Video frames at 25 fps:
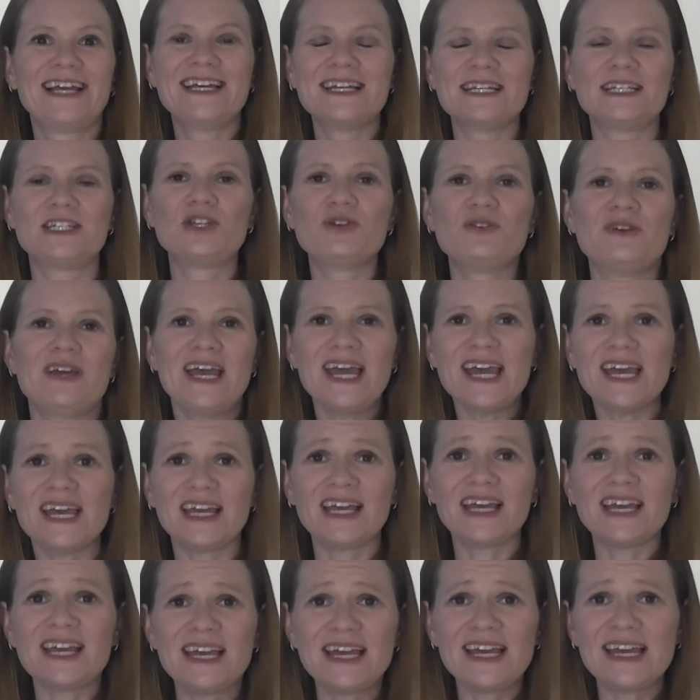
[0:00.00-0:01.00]
get to
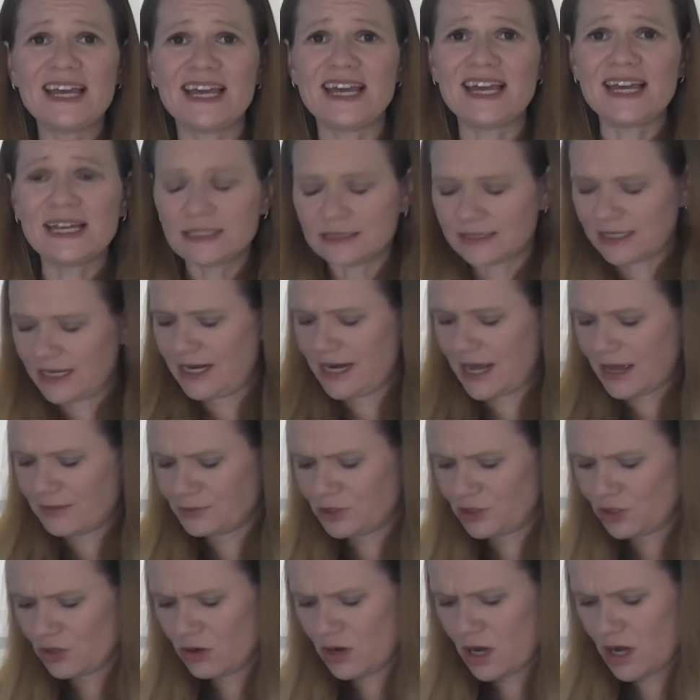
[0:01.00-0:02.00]
eat and I'm
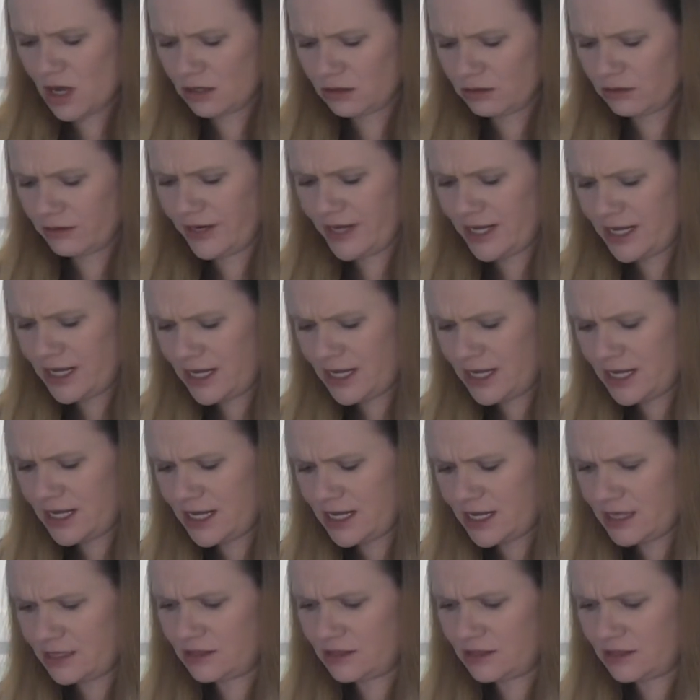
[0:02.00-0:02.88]
so hungry.